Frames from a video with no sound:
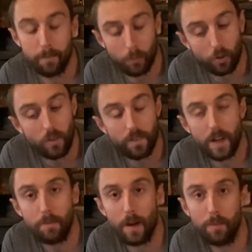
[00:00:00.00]
more, then
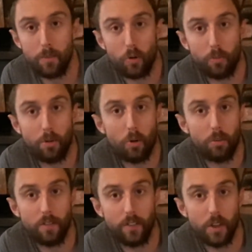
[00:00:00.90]
it might be more
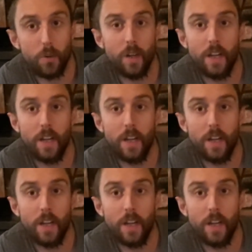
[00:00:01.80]
appropriate for you.